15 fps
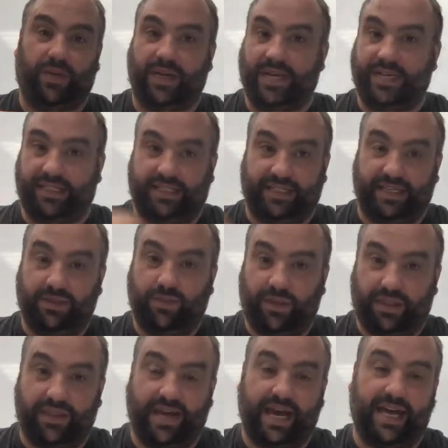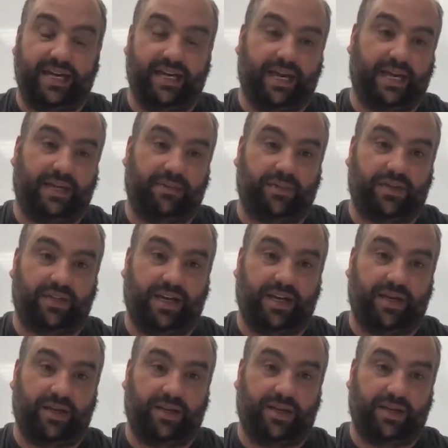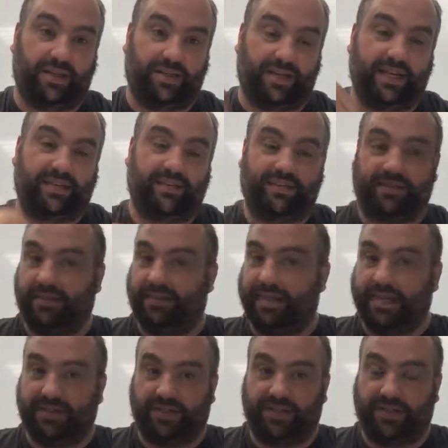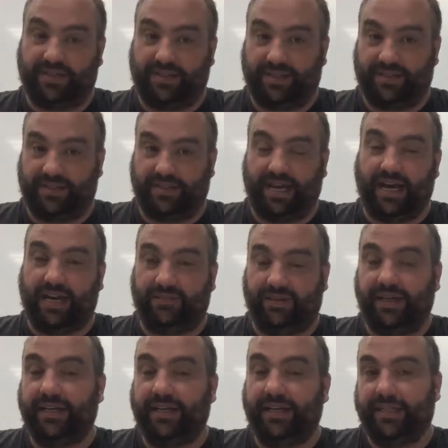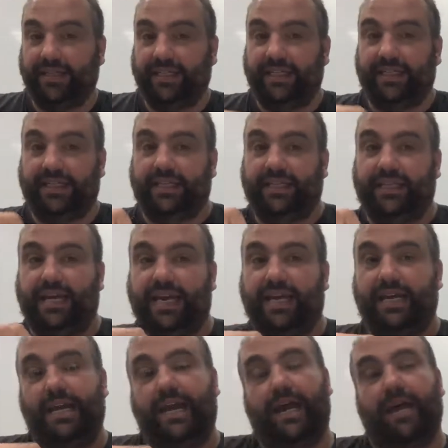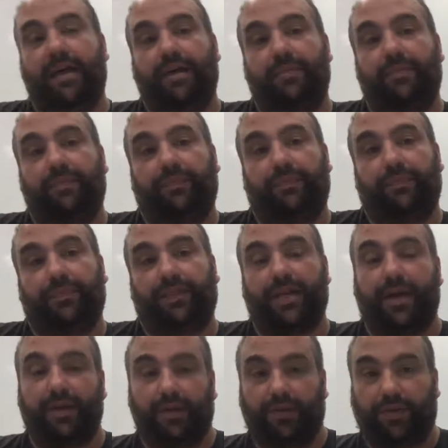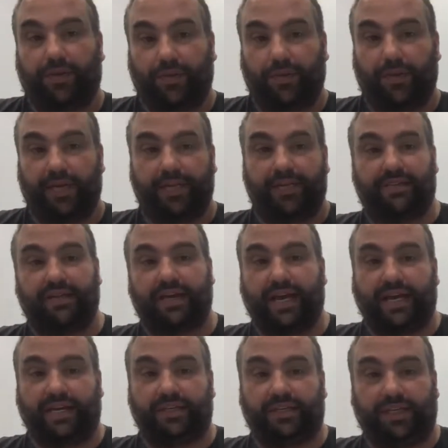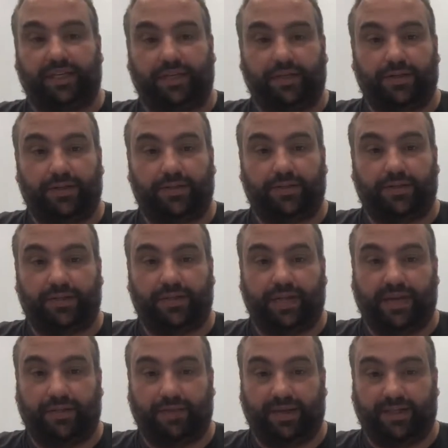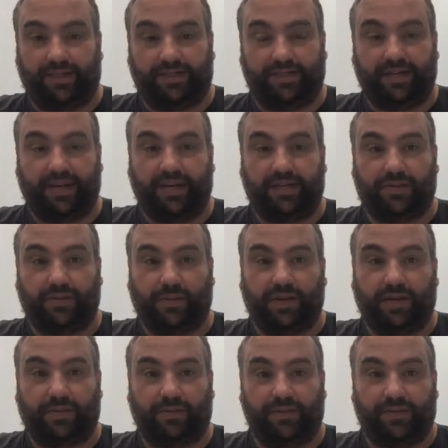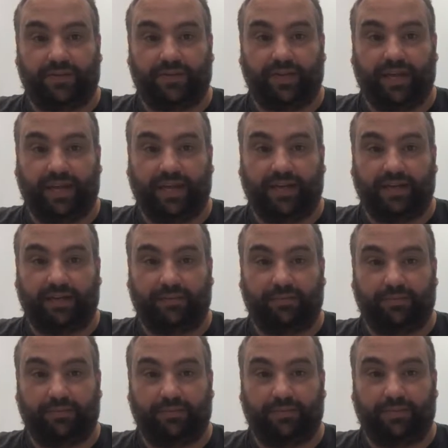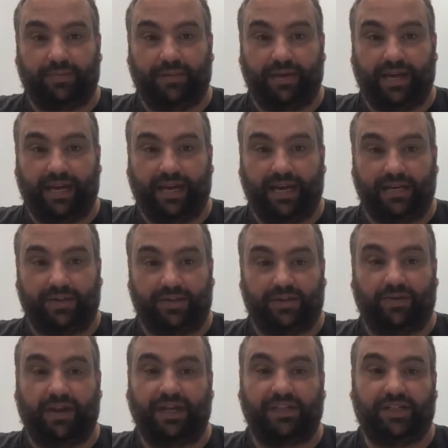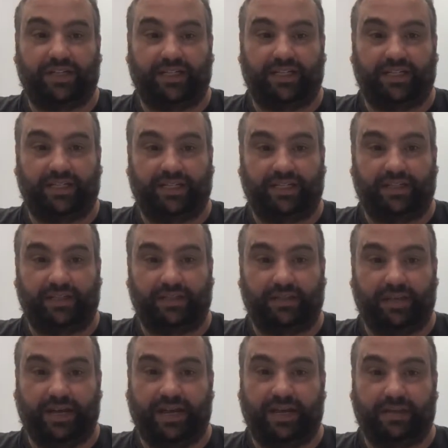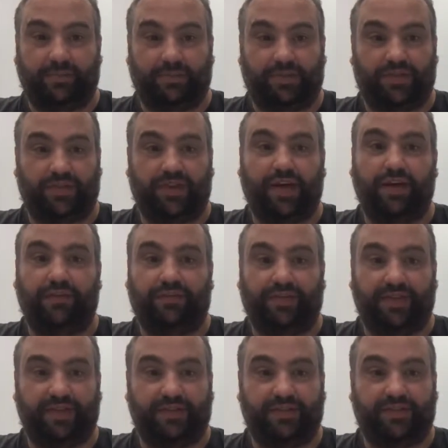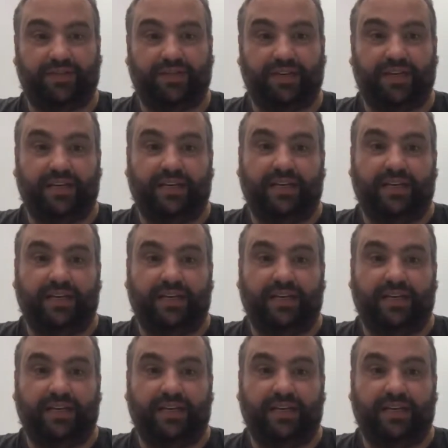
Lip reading: what I did with that. So that's just the start of it. Then going through it, I actually used at the start as well was a scratchy surface.